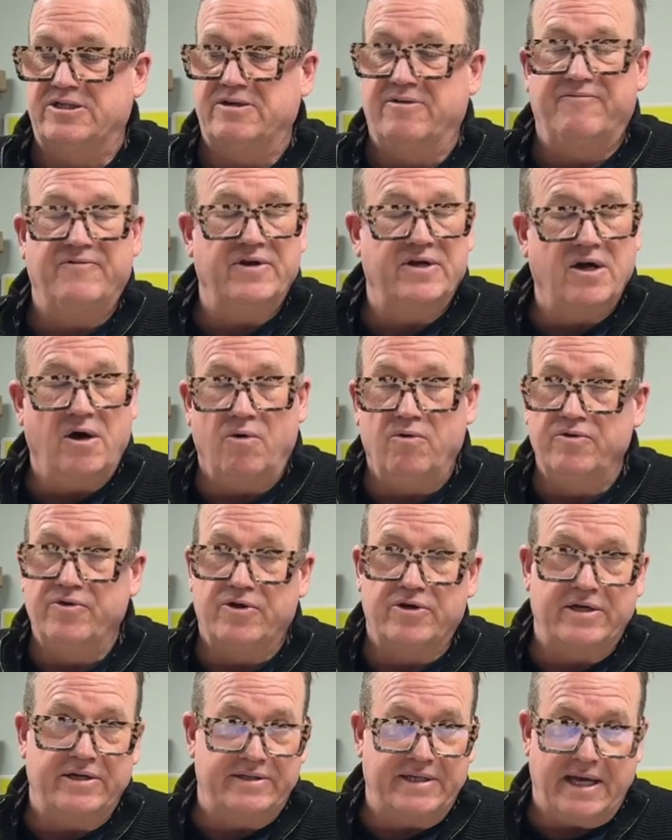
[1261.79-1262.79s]
If you go and
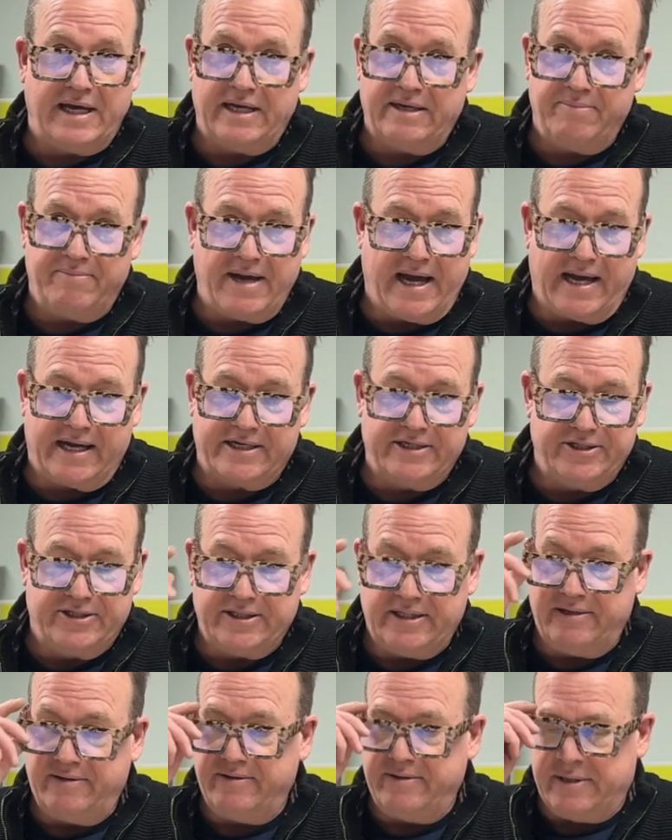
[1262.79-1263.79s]
look at that
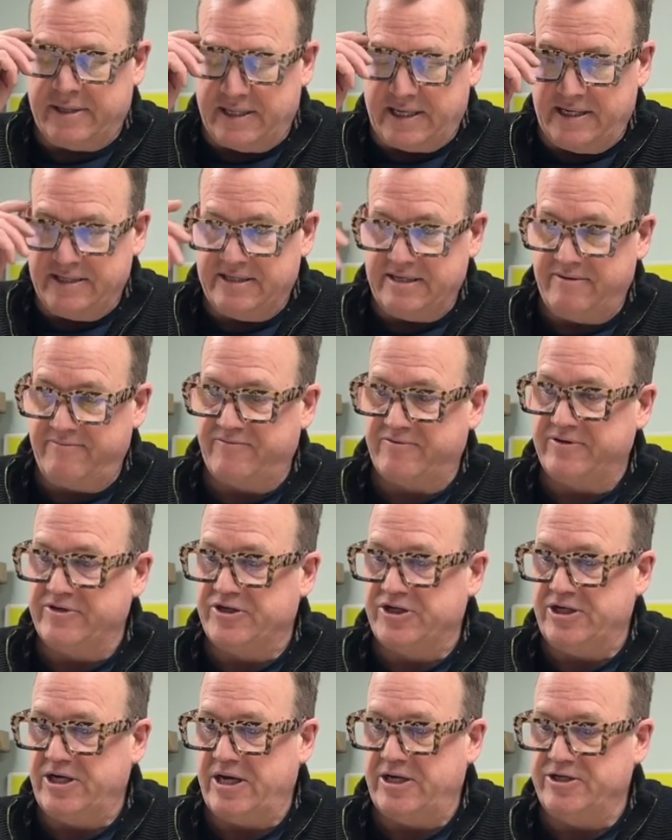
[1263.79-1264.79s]
packaging that I did for
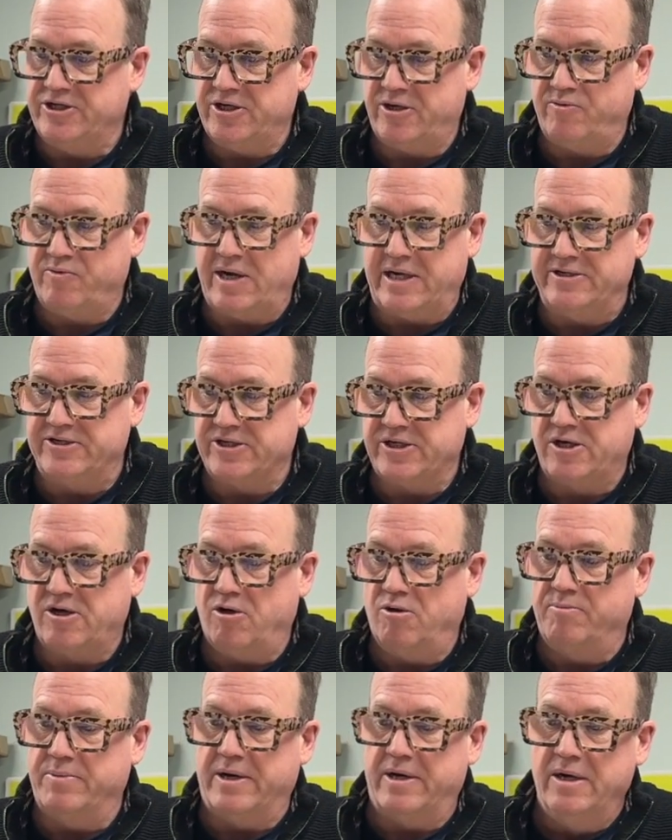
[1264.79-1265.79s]
G.I. Joe Rise of
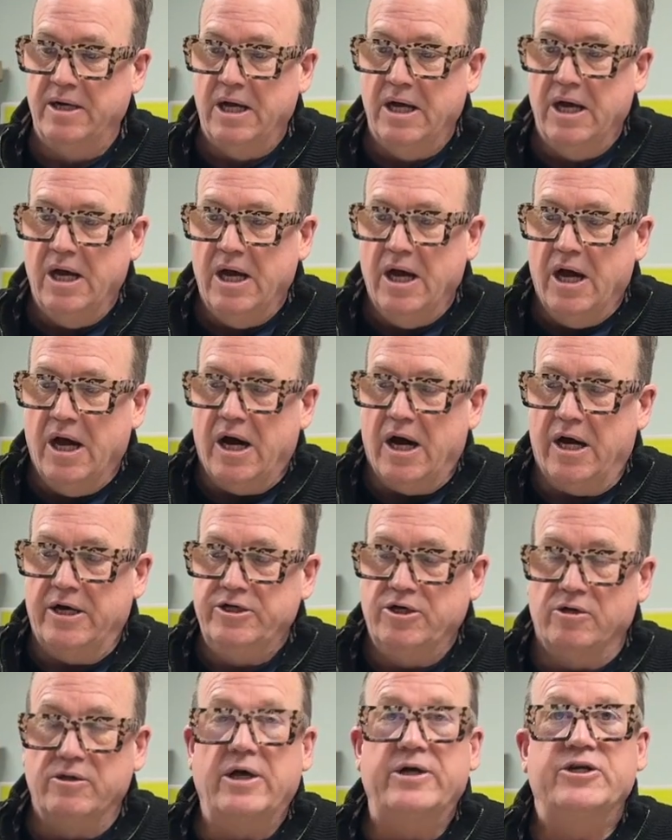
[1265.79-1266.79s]
Cobra,
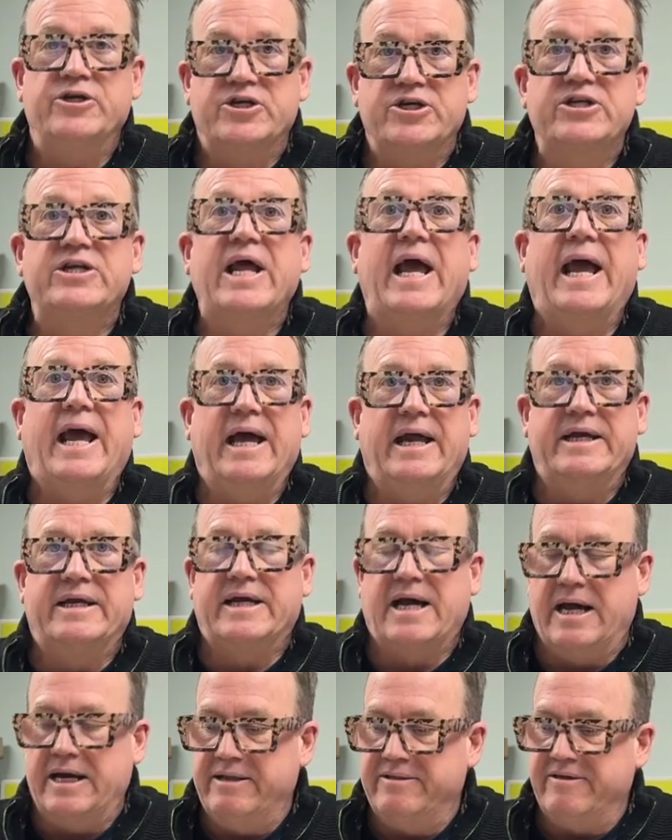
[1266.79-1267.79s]
you'll understand
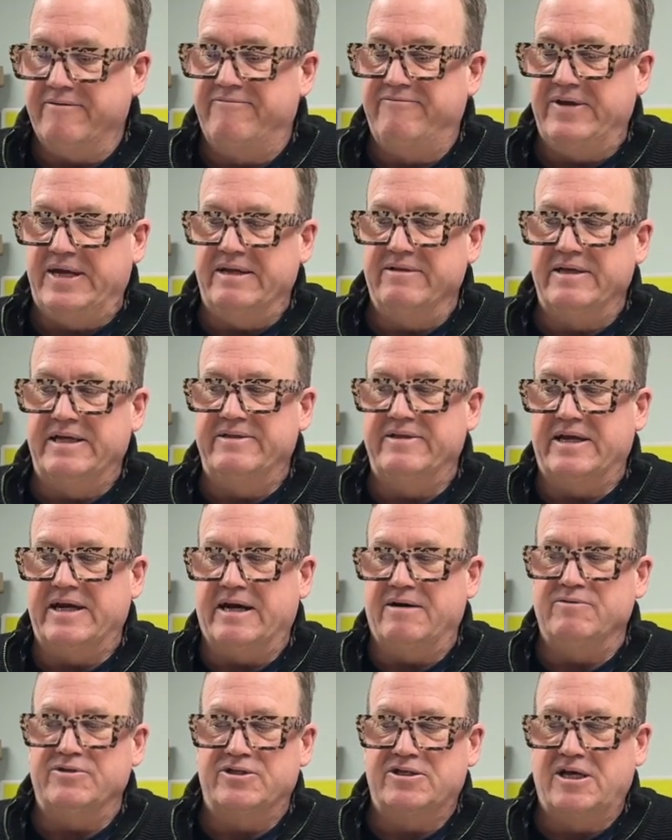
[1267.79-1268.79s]
kind of the feeling that
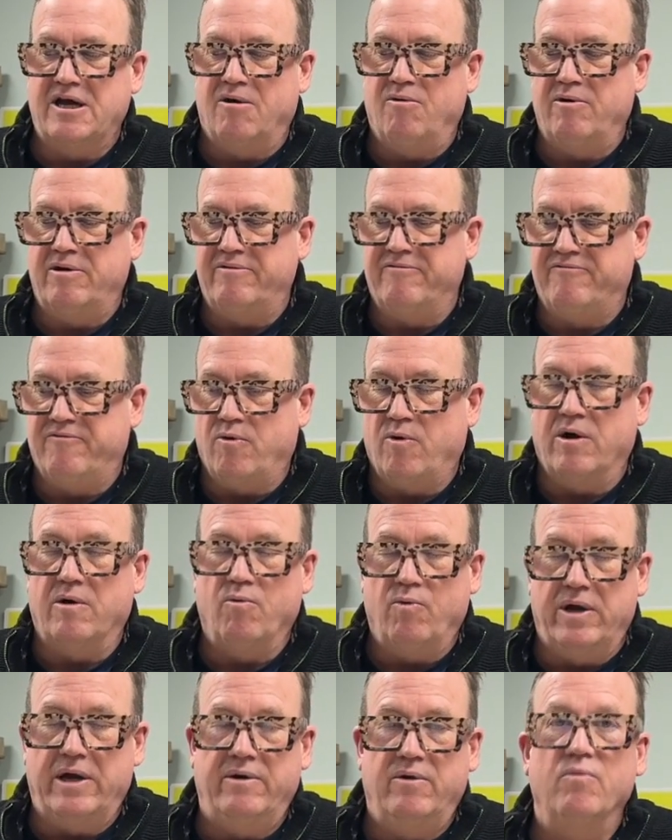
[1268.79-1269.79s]
I was going for
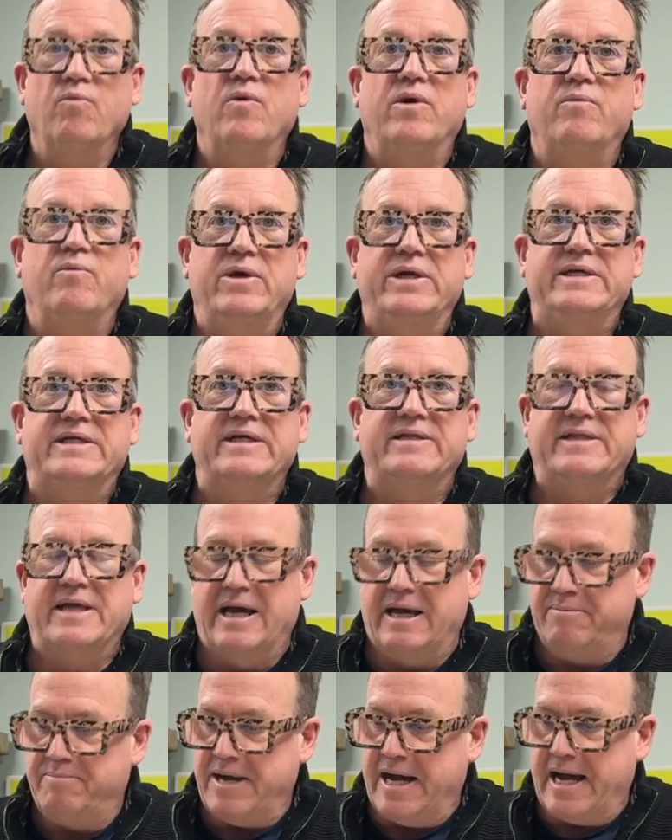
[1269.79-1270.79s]
when we did
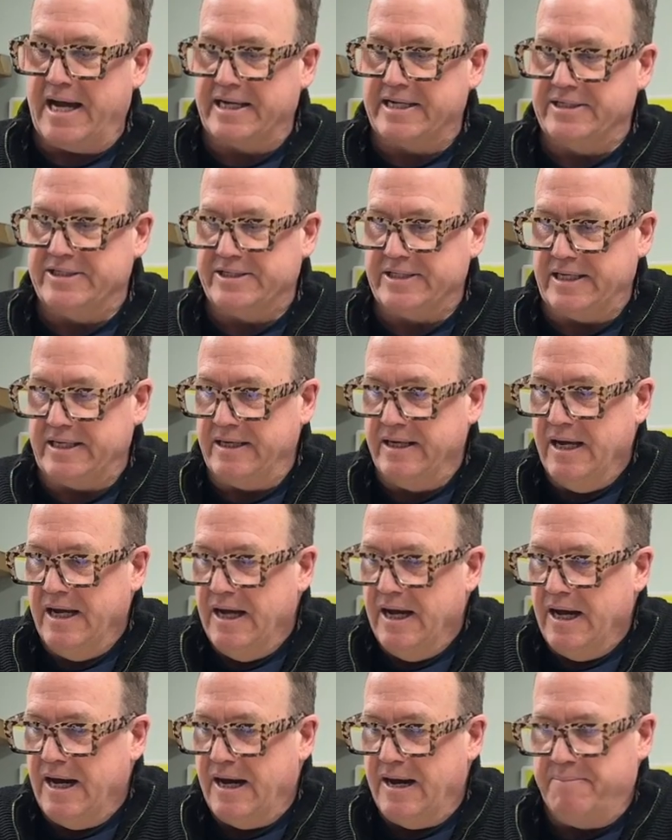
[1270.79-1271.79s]
that packaging.
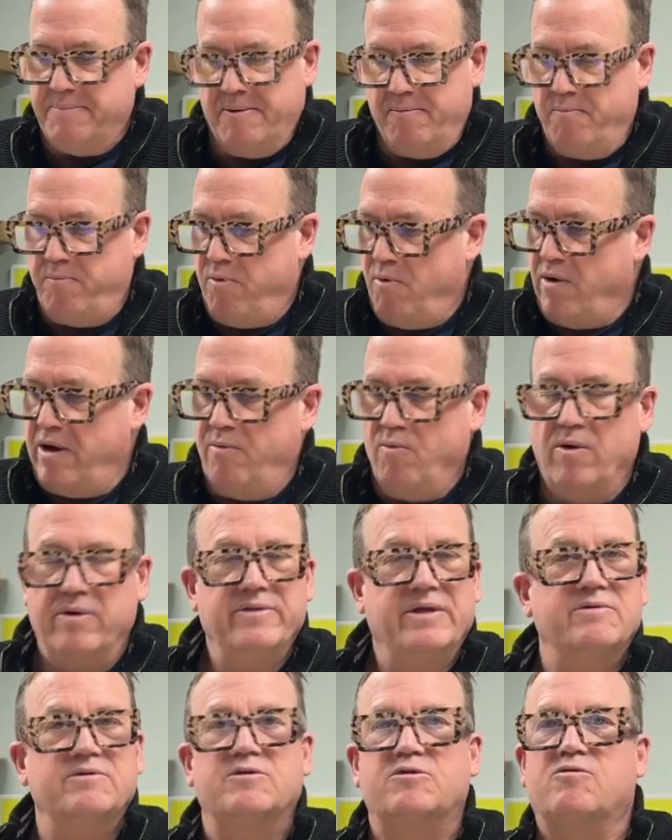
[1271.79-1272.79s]
But boy, what
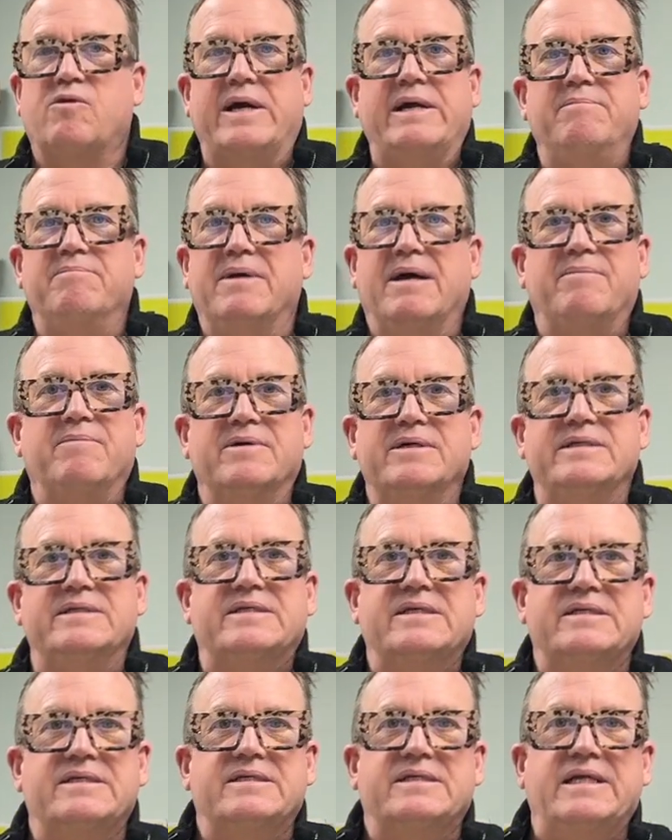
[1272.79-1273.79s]
the great
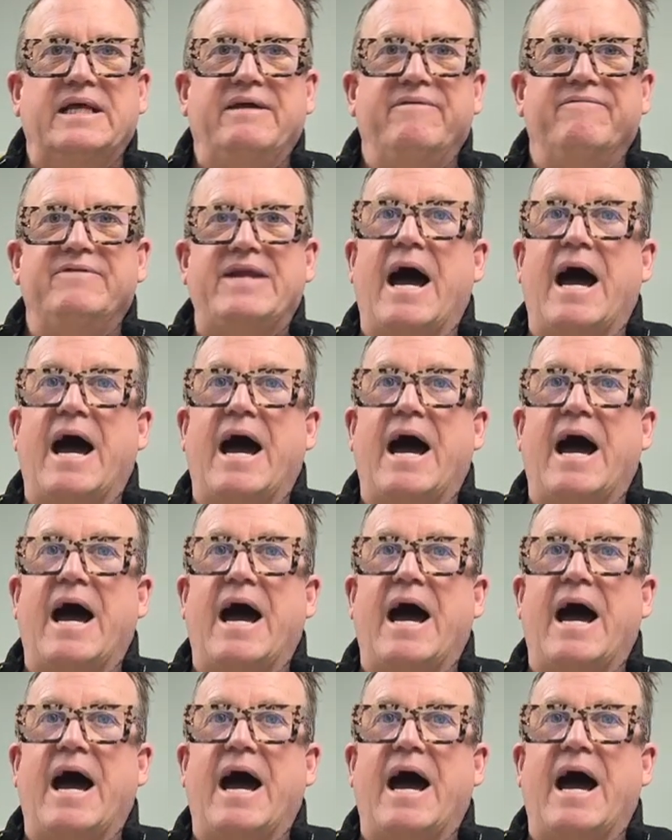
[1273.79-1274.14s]
memories, Steve.